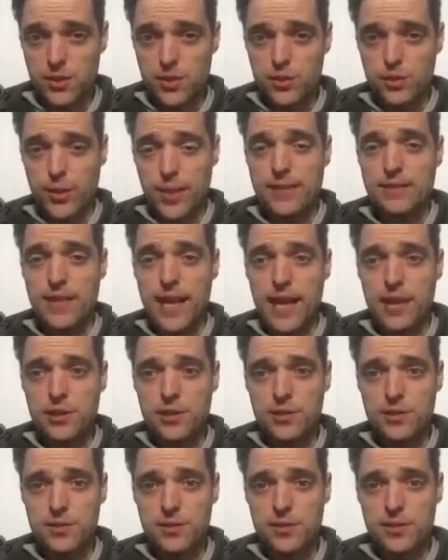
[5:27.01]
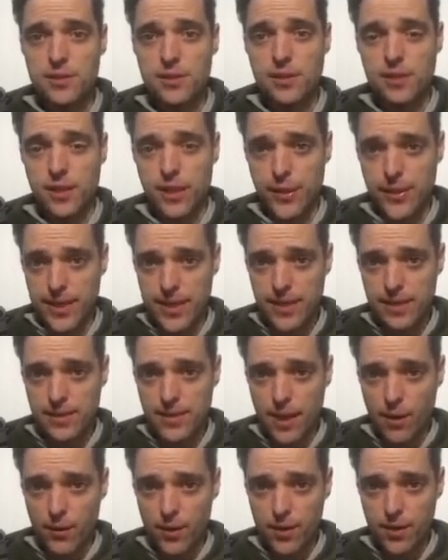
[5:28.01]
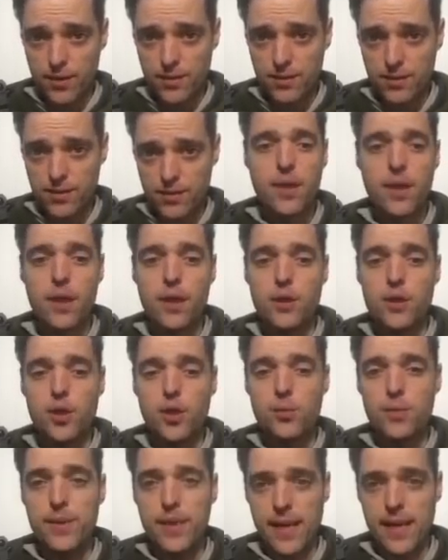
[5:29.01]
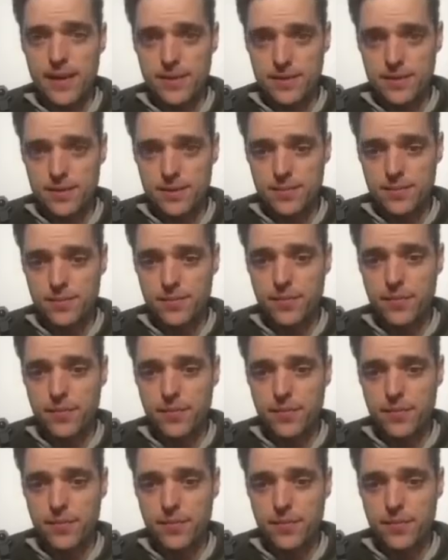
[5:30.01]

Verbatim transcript: Transactions Clearing Network, U B S,